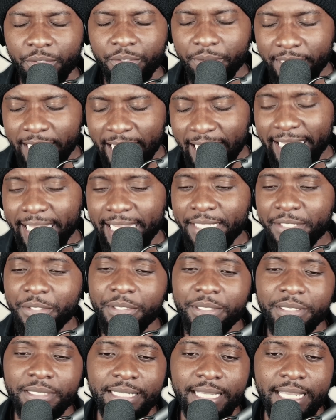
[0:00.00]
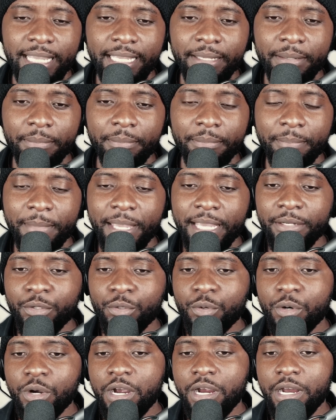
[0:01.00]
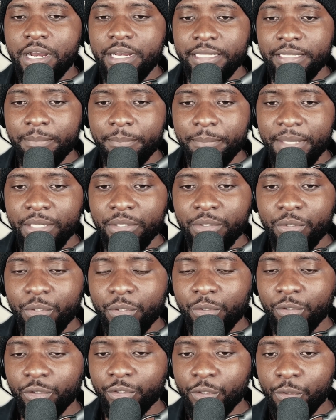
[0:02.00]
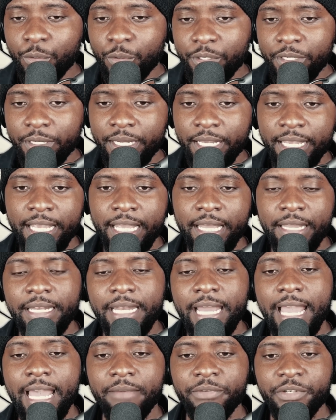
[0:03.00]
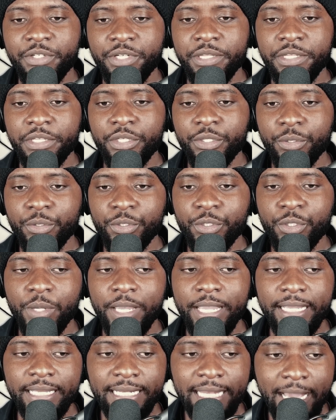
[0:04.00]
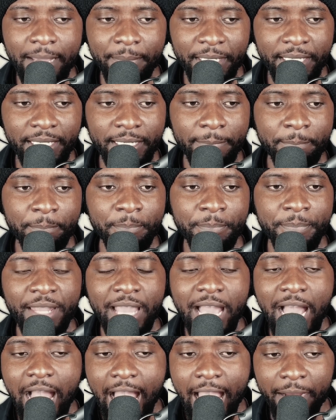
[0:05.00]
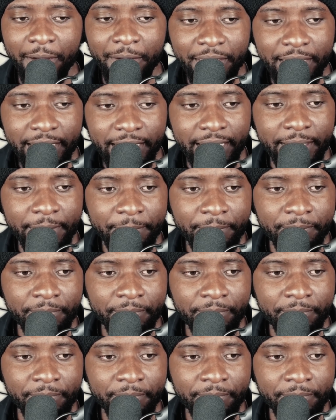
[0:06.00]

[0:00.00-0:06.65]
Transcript: And so in that case, you could say men who are in the middle or lower than average on the socioeconomic hierarchy